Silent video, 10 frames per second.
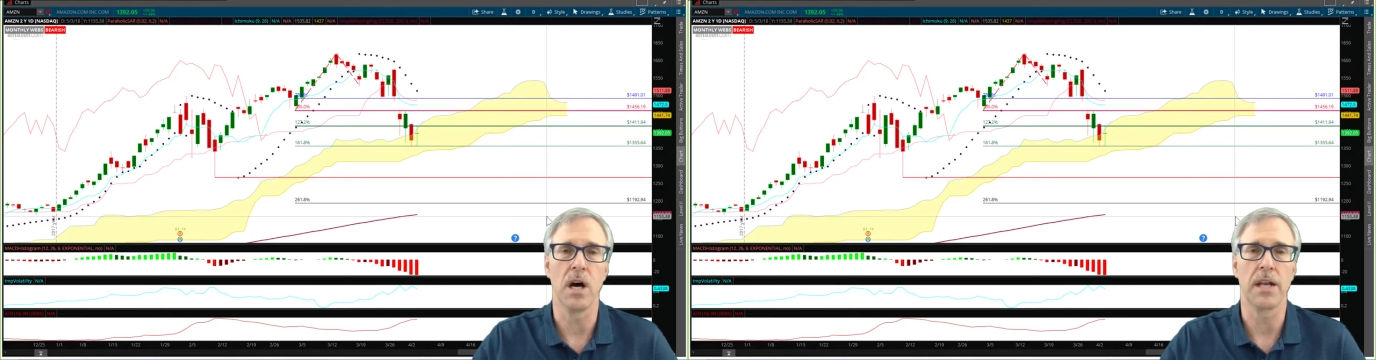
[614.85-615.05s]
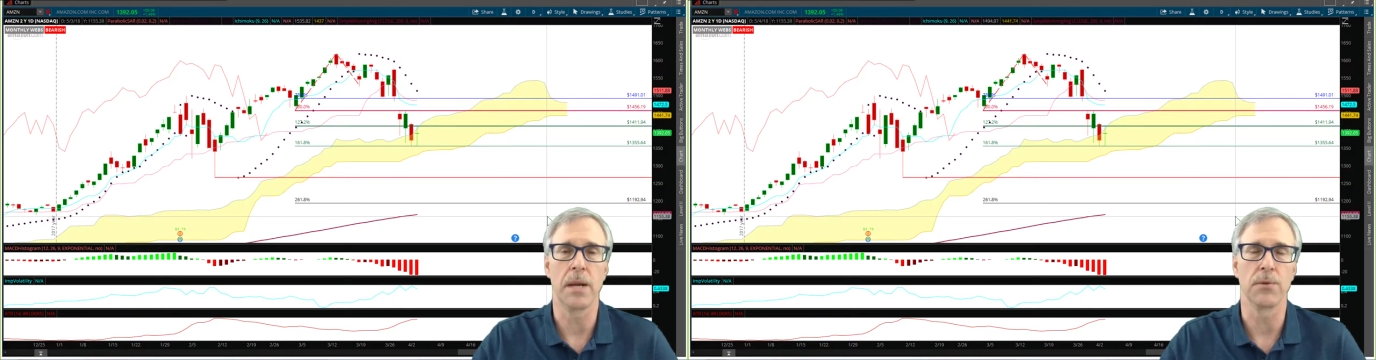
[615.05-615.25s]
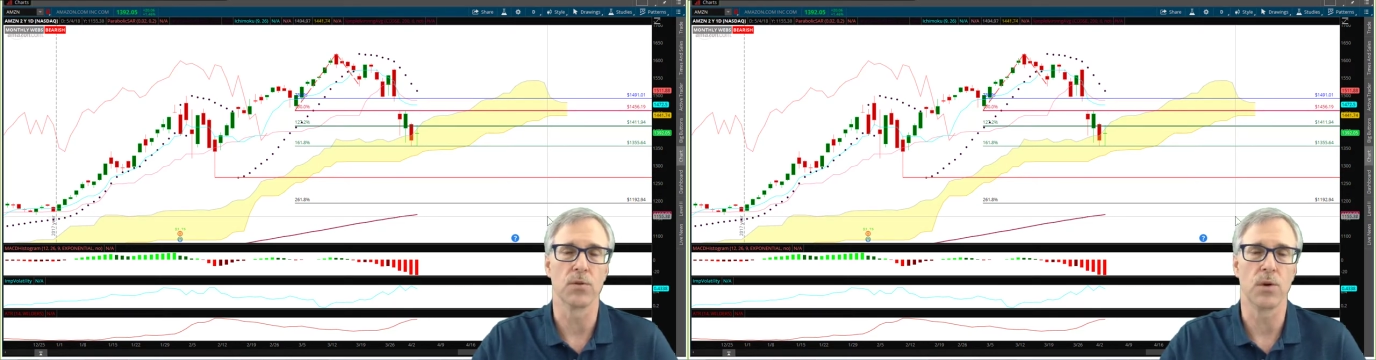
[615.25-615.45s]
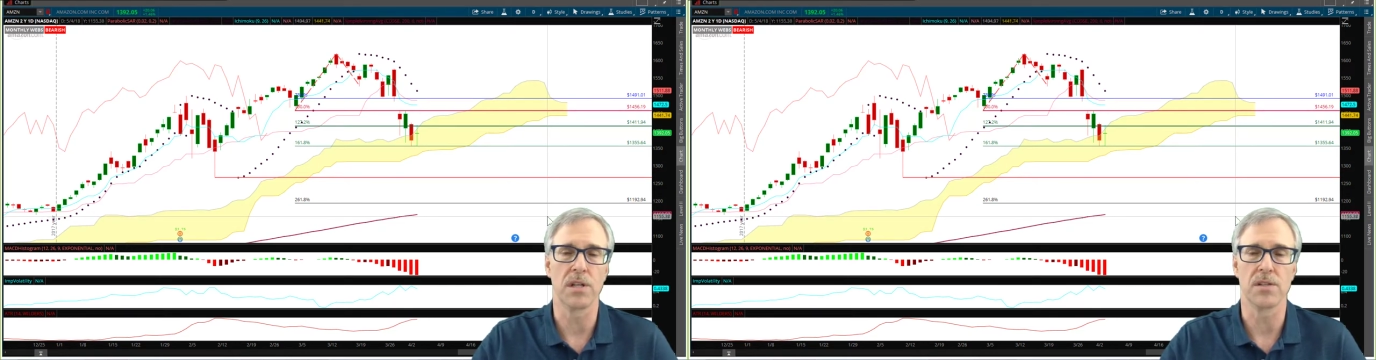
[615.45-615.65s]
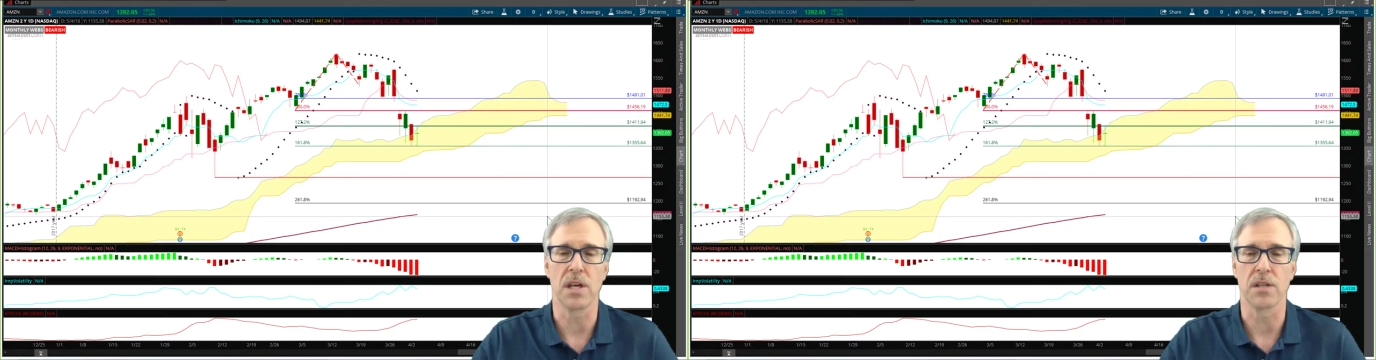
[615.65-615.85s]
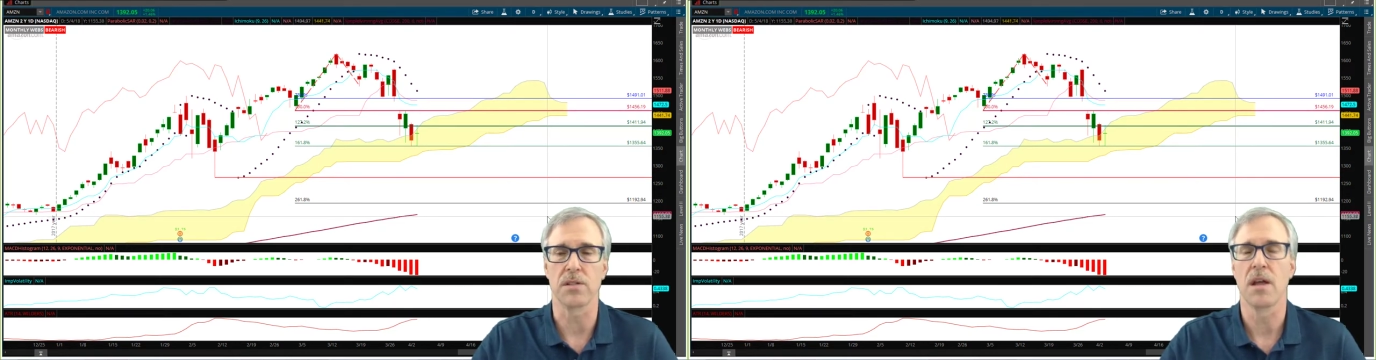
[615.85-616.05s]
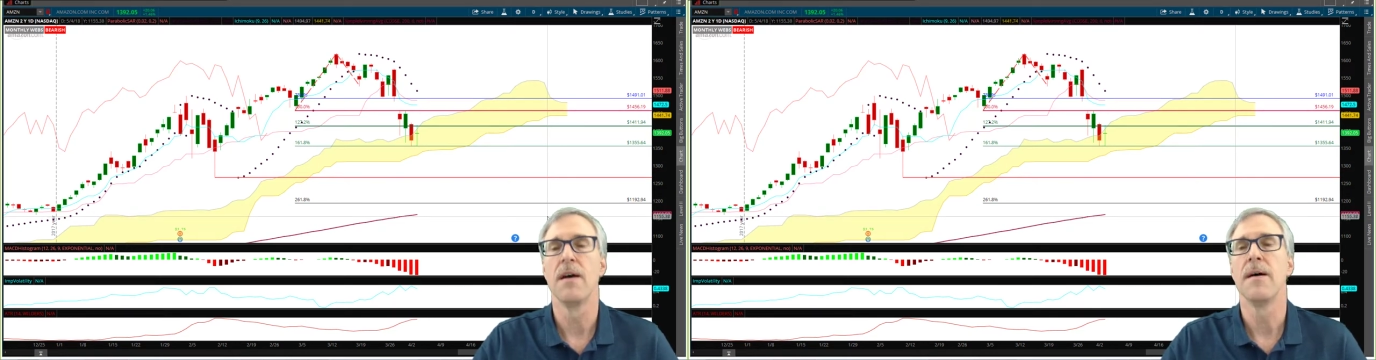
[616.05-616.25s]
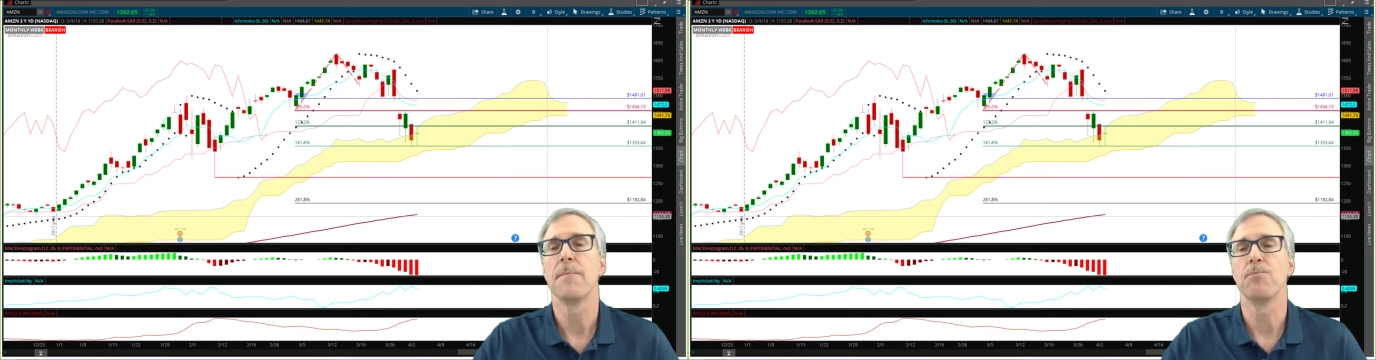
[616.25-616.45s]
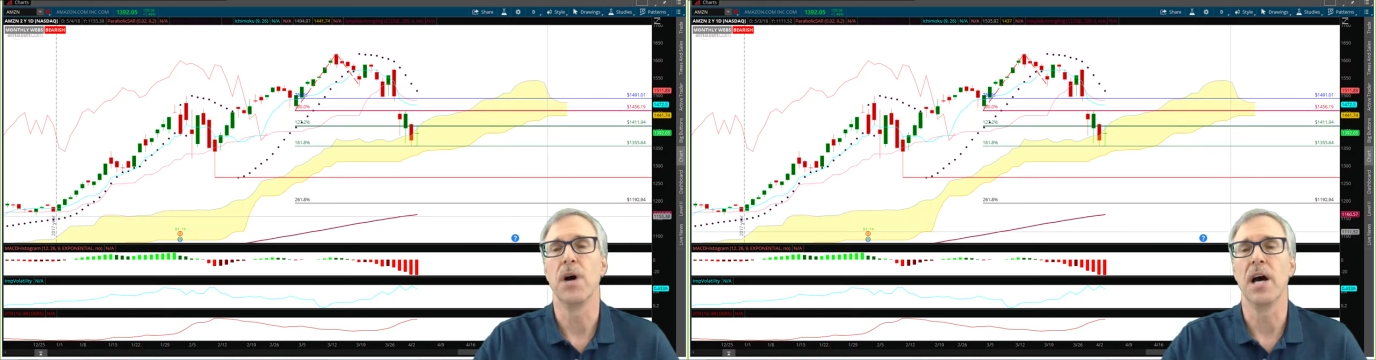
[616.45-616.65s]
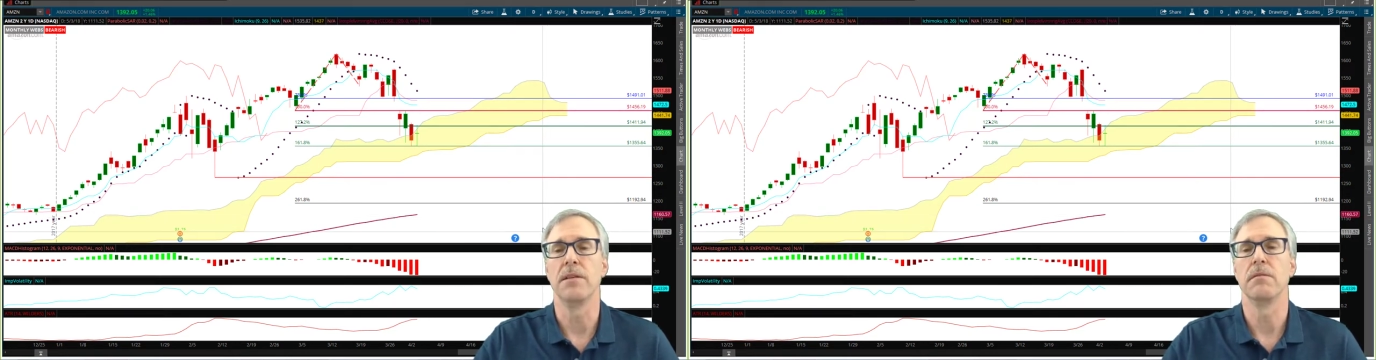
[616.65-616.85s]
on April 26th.
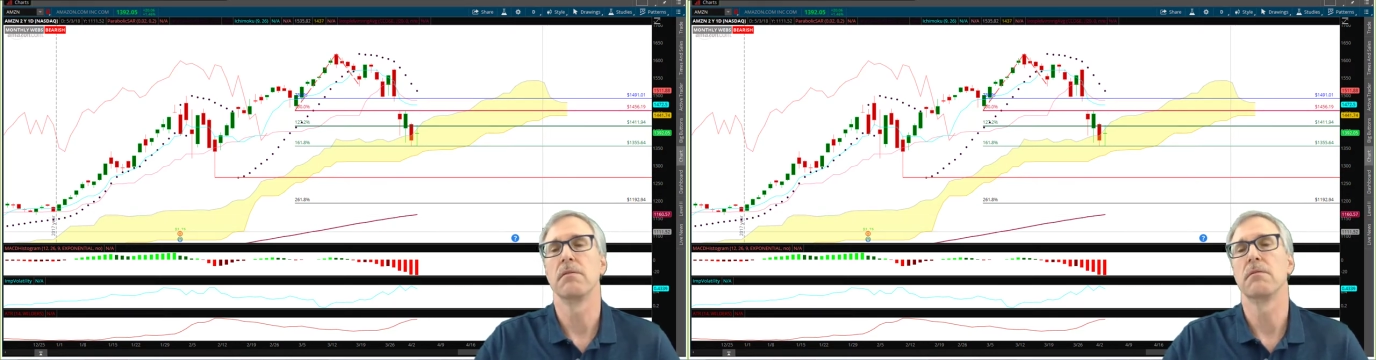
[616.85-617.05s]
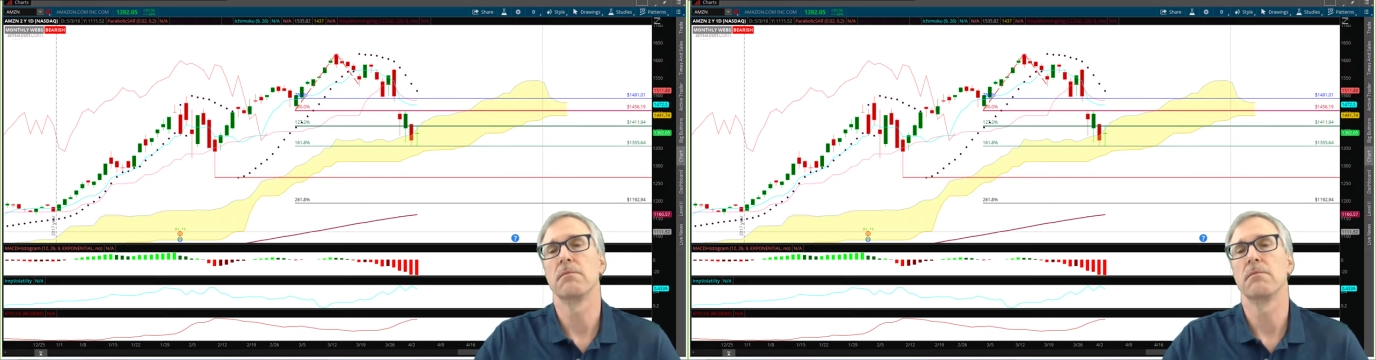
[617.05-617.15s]
But